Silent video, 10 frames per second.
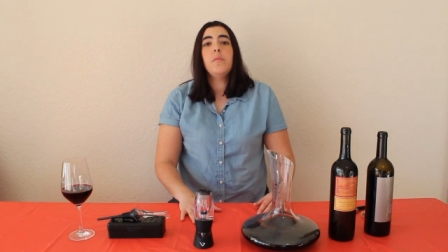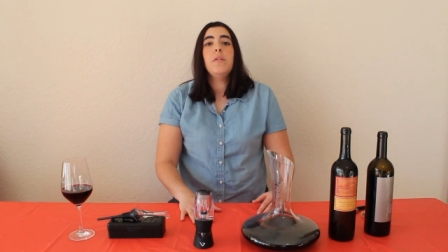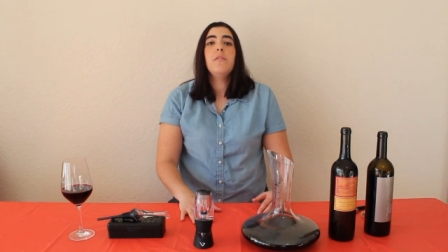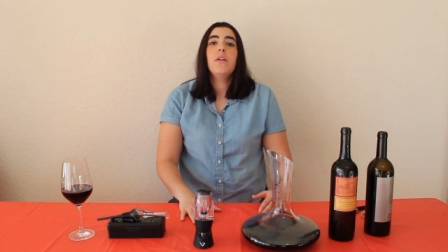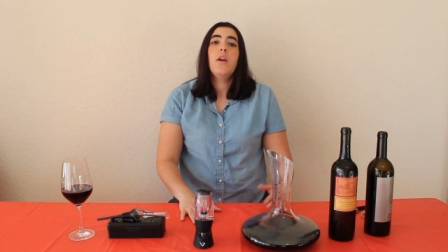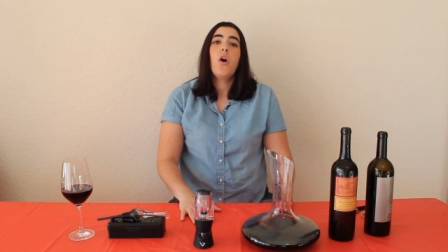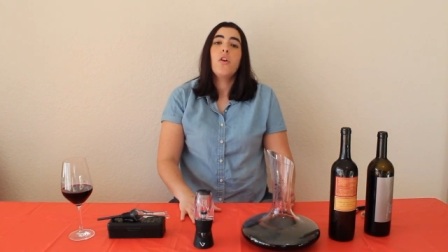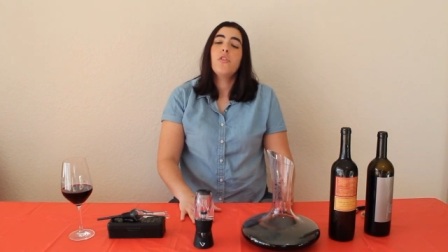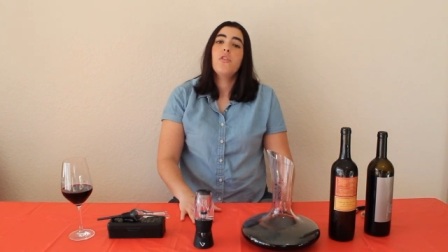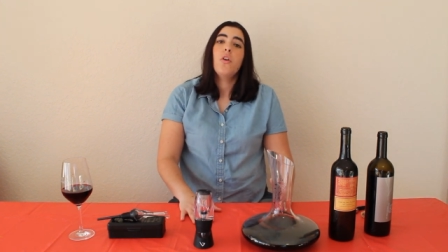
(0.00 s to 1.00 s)
to be very
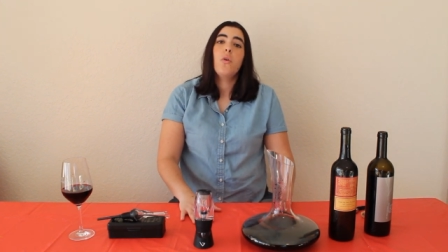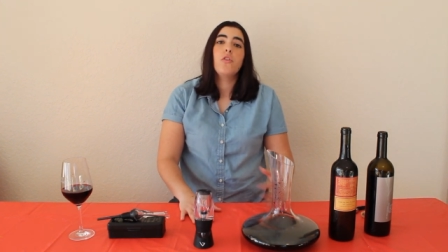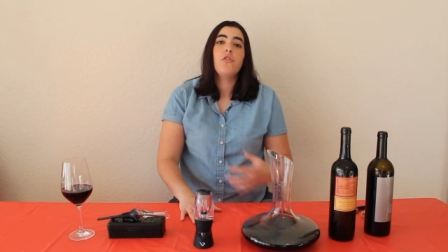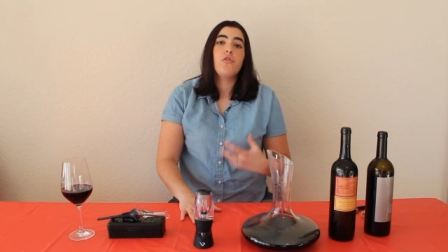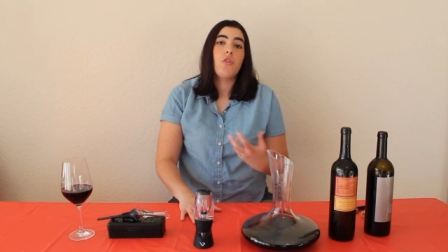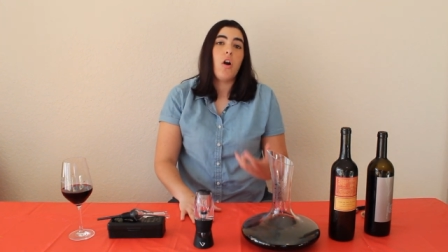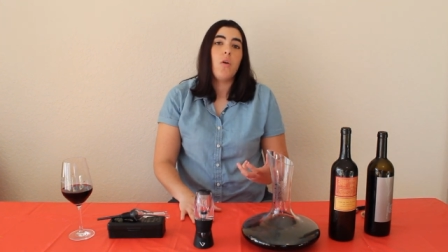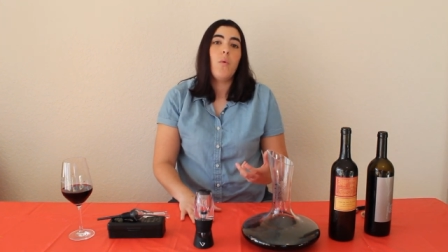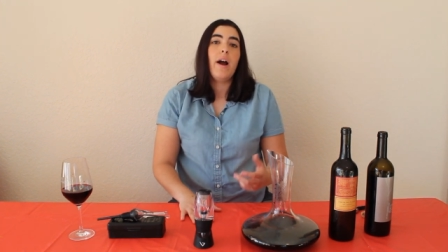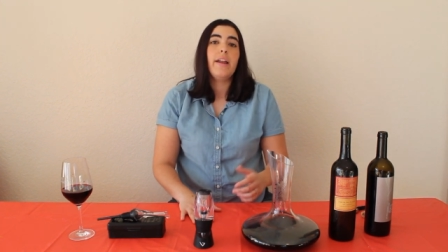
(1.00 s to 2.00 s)
harsh or
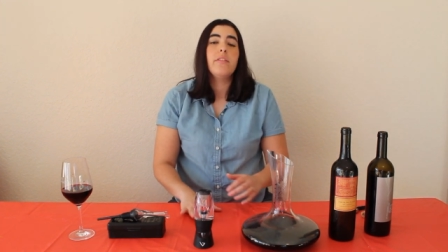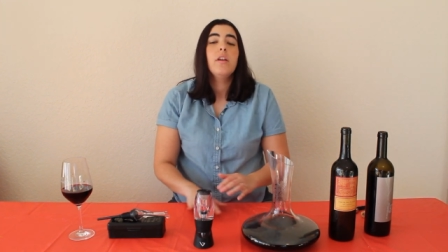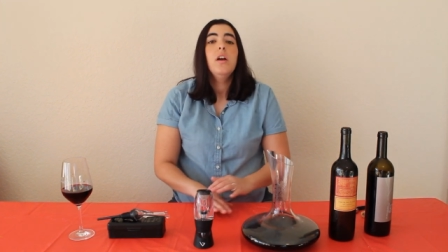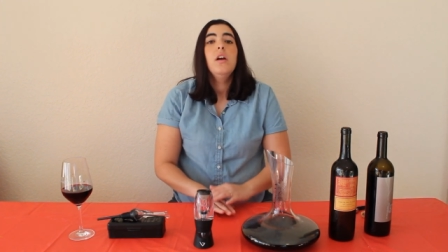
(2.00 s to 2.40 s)
strong wines.